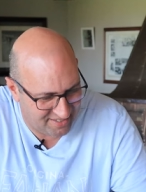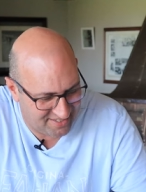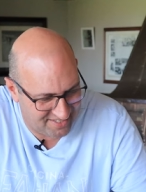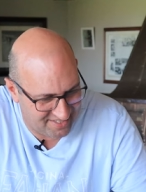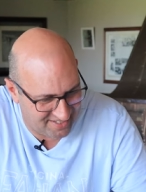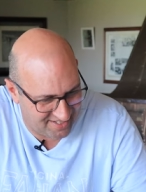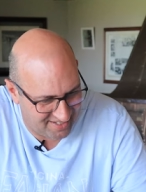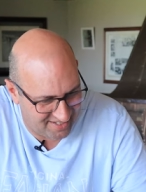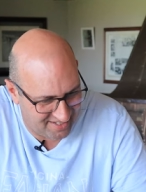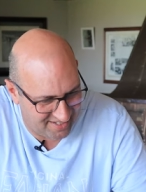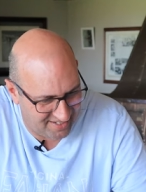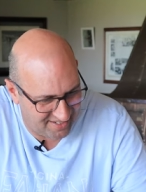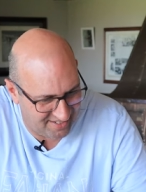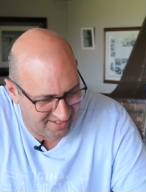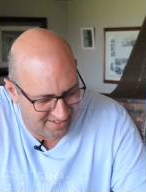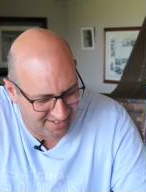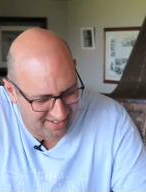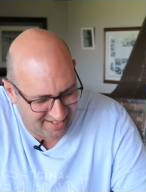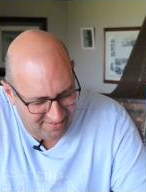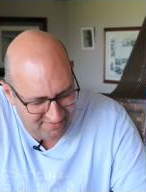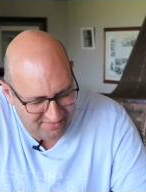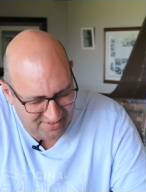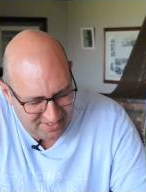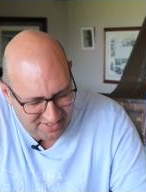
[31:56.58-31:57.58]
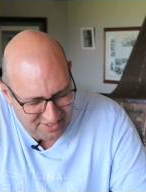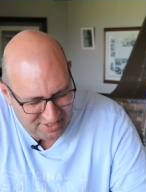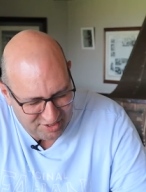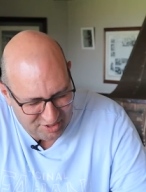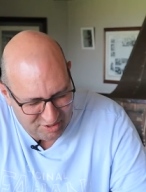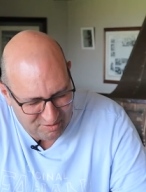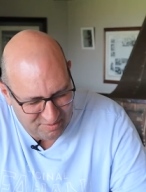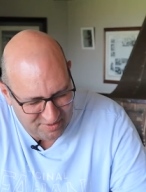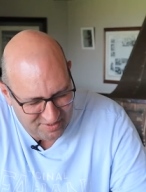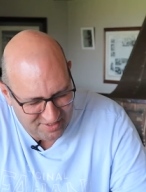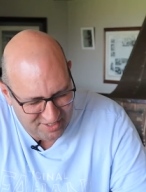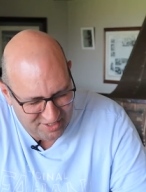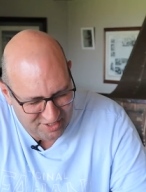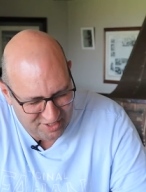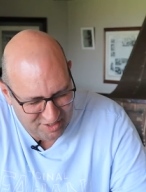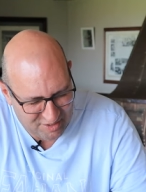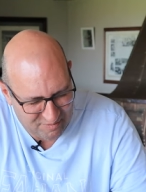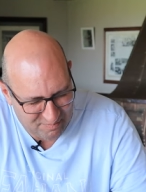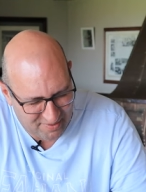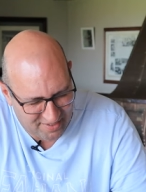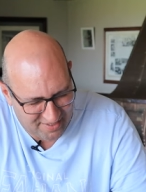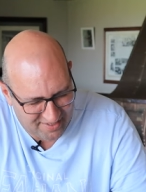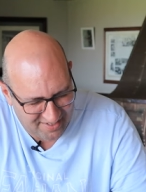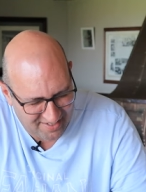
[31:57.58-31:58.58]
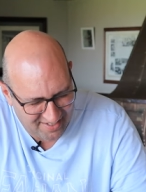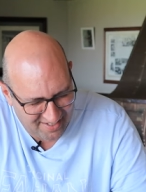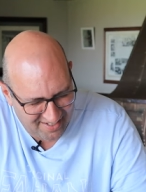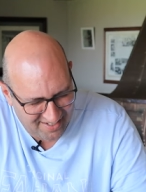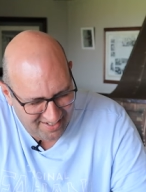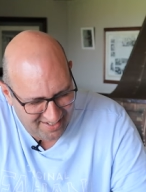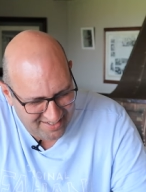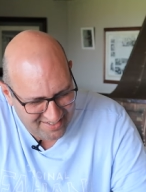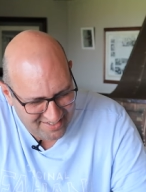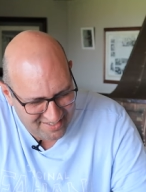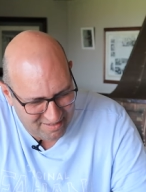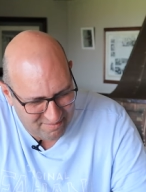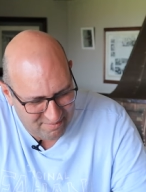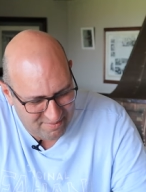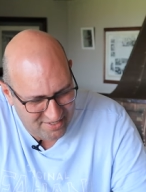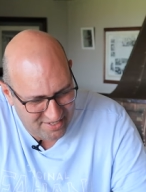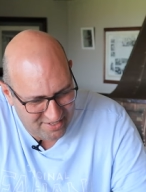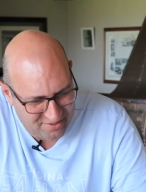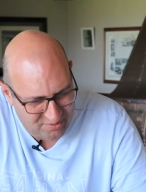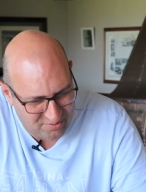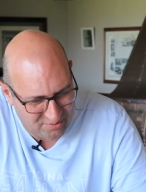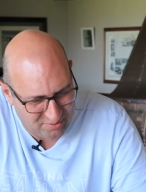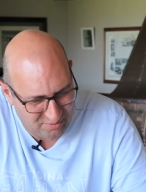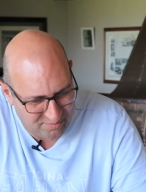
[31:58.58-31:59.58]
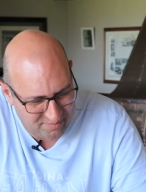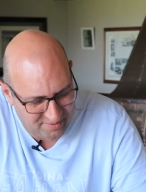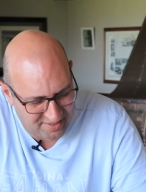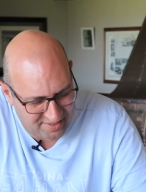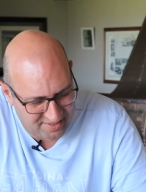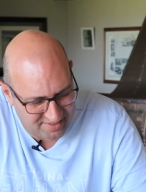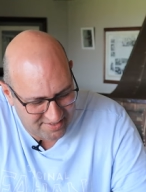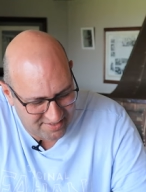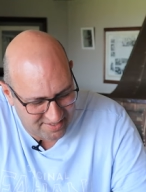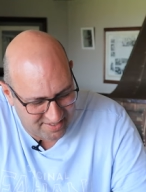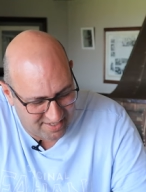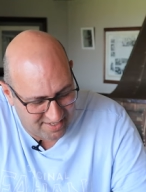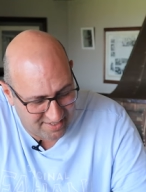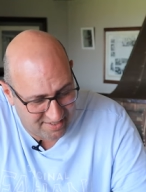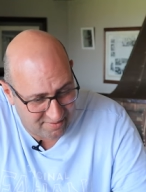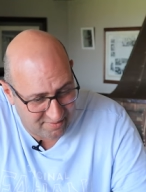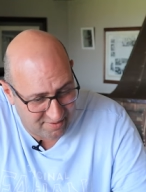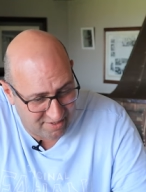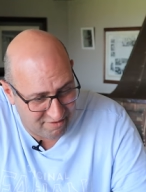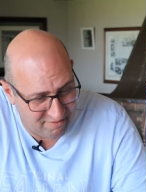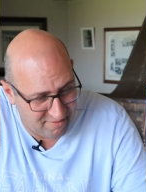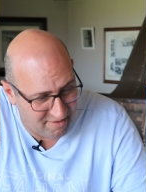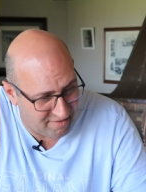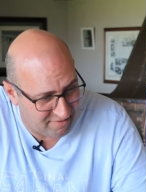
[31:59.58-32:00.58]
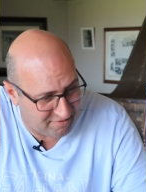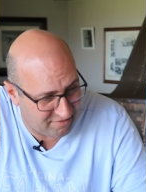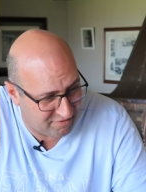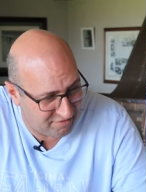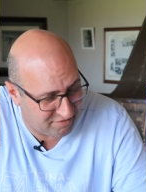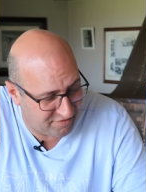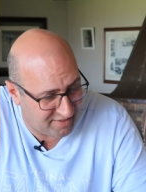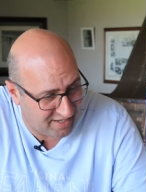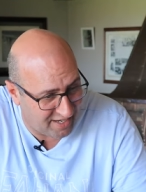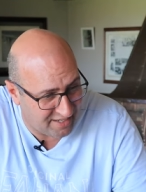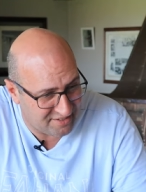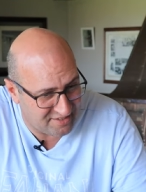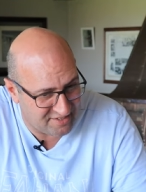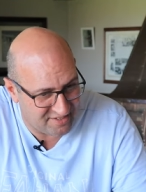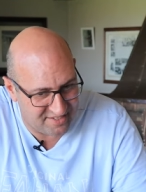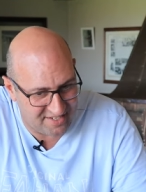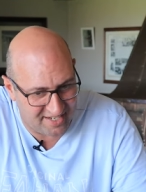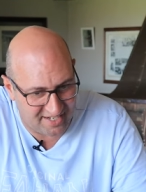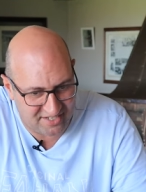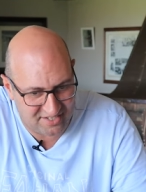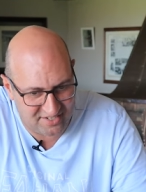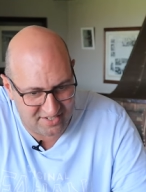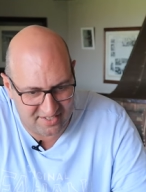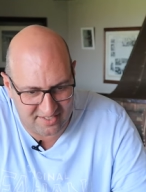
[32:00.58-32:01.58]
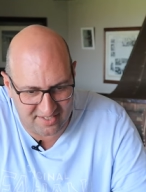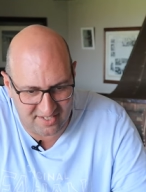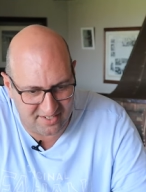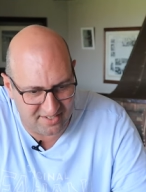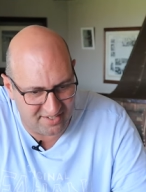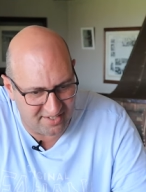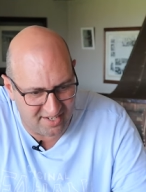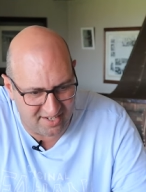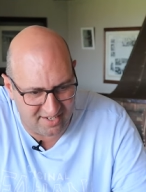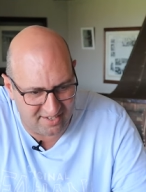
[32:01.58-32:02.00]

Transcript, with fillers: but uh, I am a little superstitious. But somebody called me aside, one of my cousins actually said, You